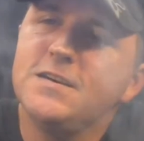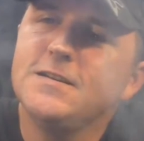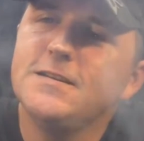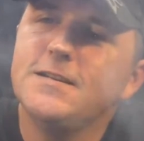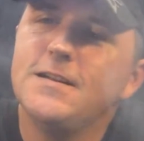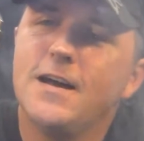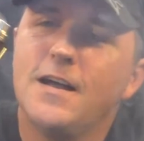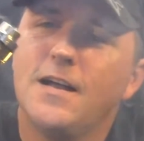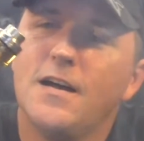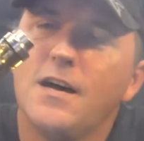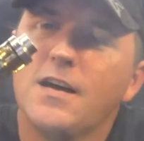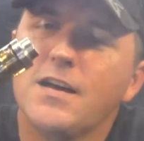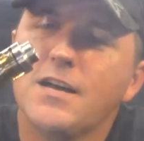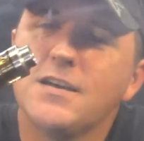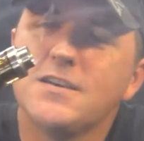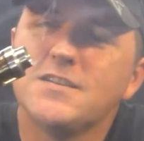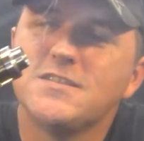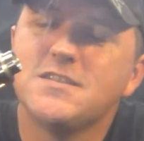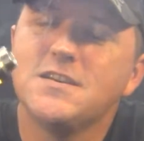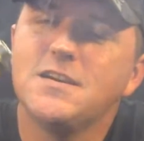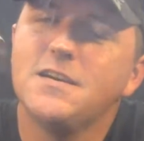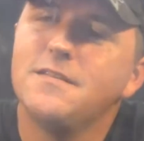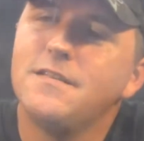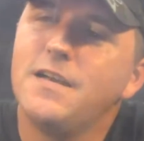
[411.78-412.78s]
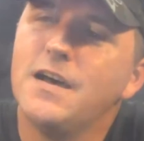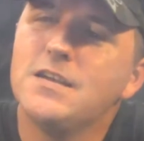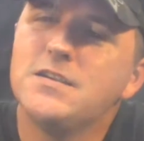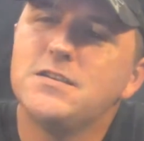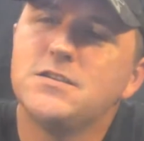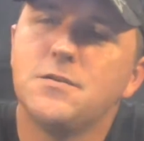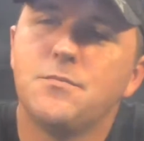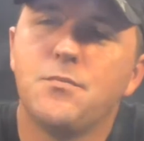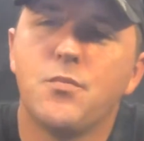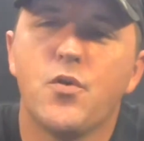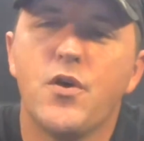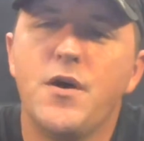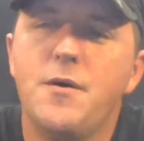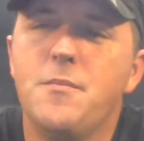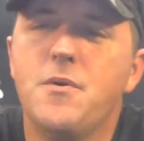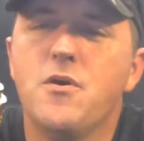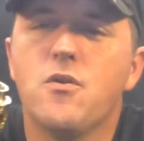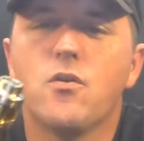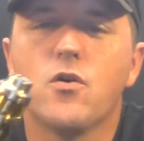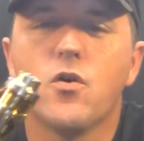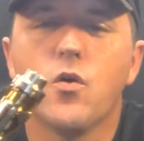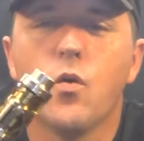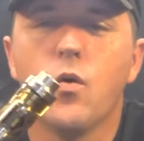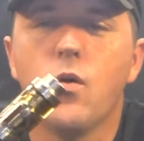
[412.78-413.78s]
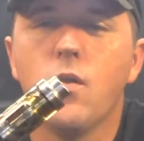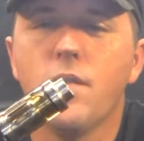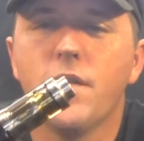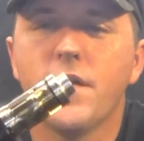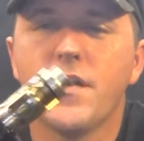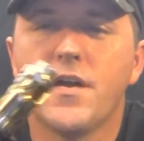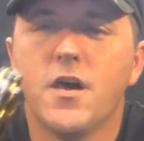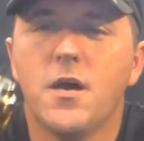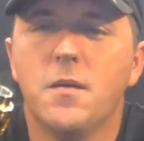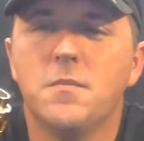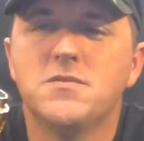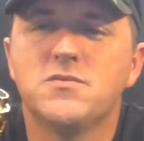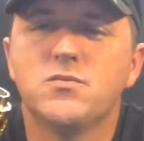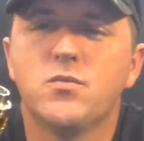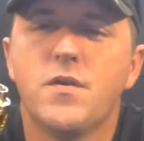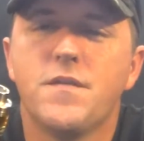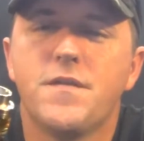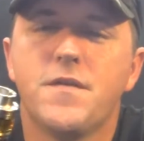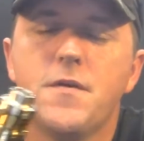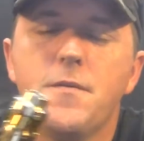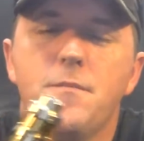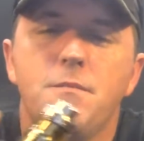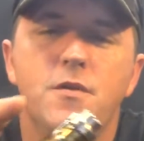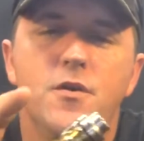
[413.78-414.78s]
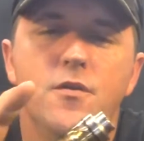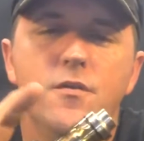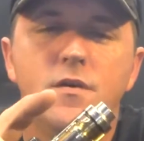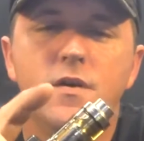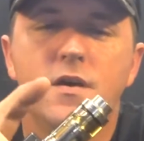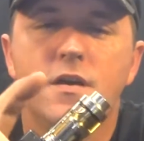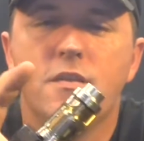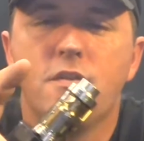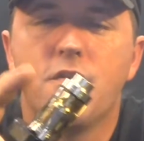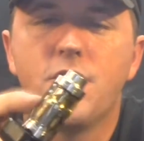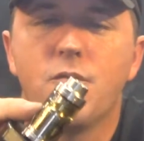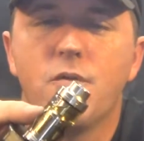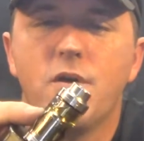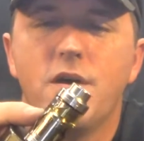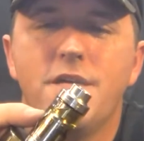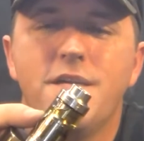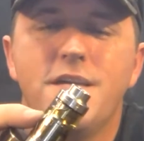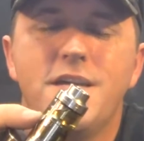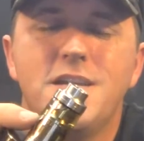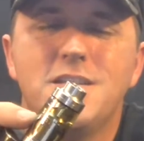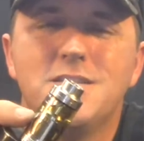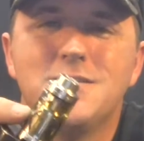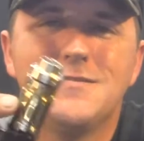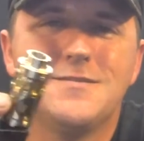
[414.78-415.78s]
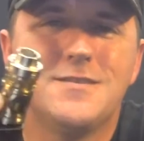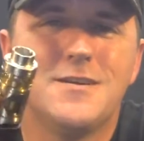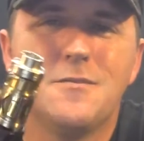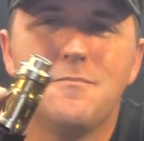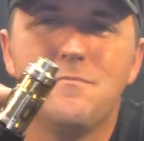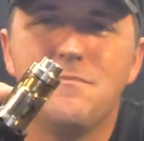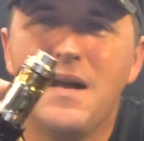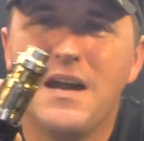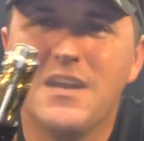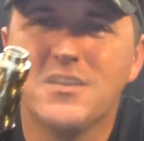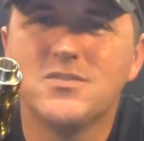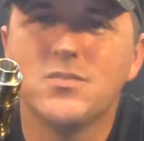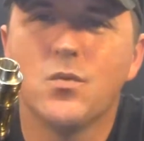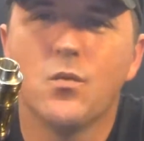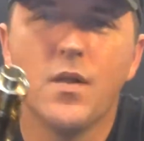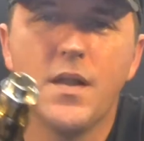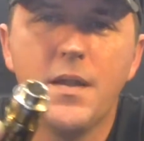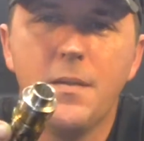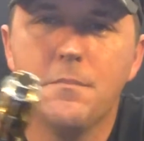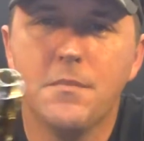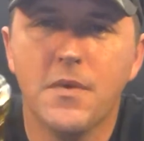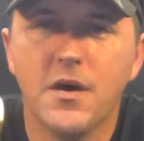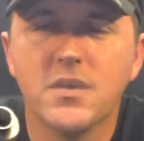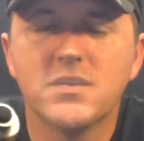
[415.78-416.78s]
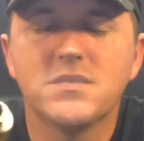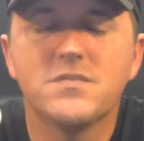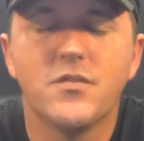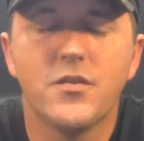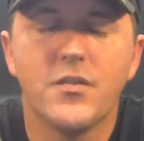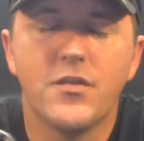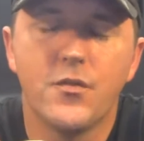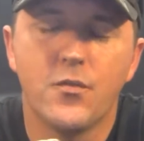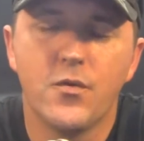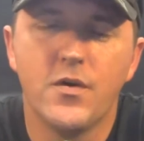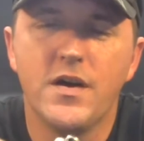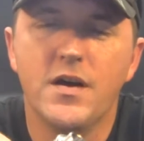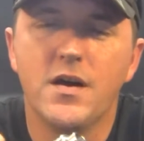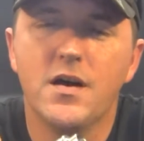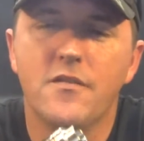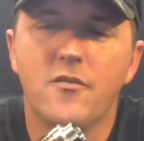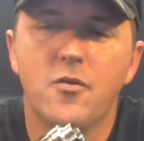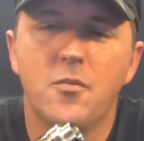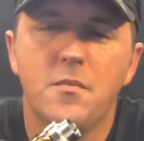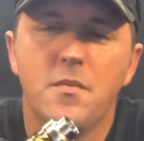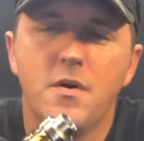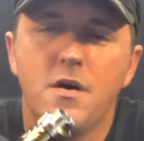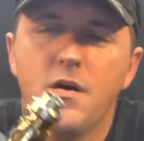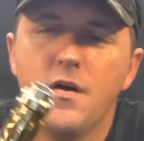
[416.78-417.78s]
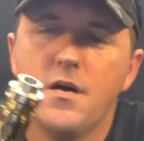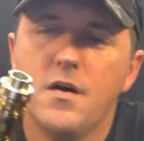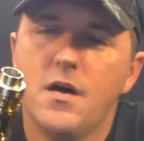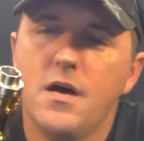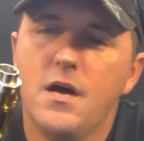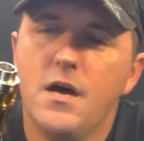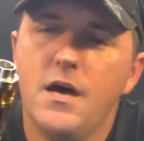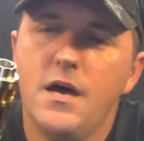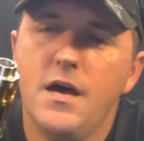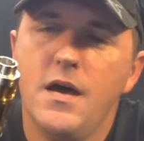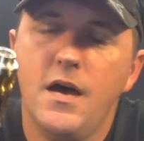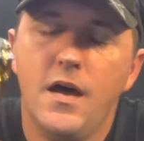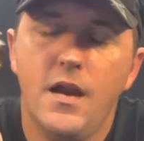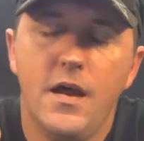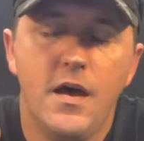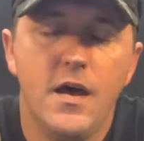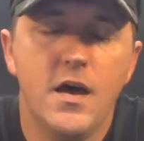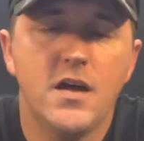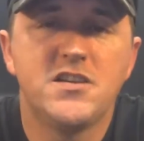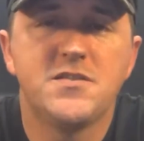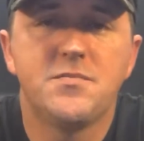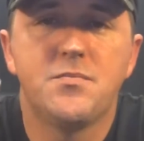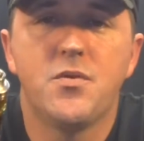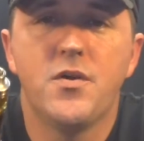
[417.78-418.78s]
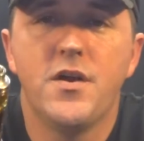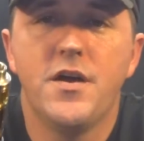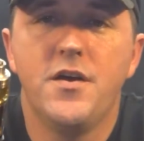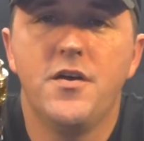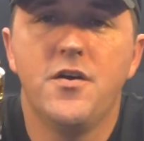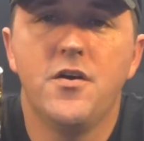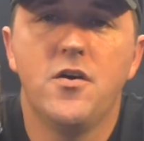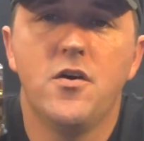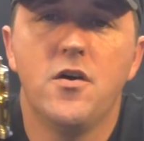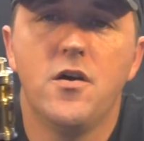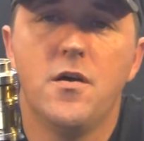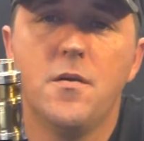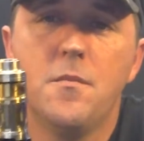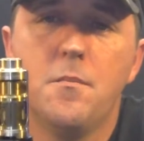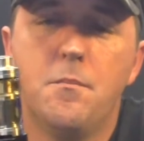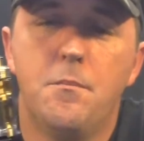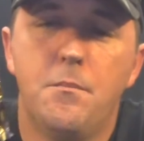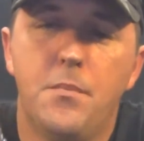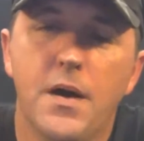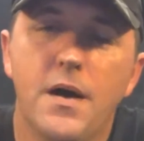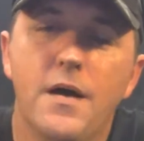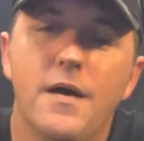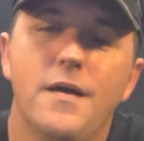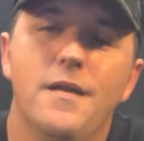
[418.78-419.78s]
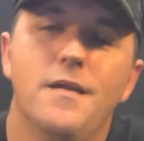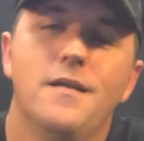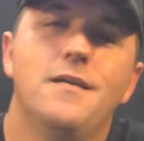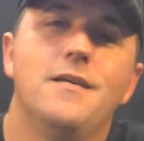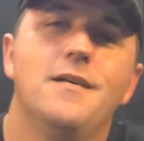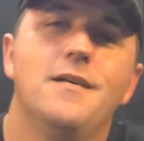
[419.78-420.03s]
Now, like I said, that's the pre-built coil that comes with it. You can get 3 of these. They're about 20 bucks for 3 of them. It hits pretty good, but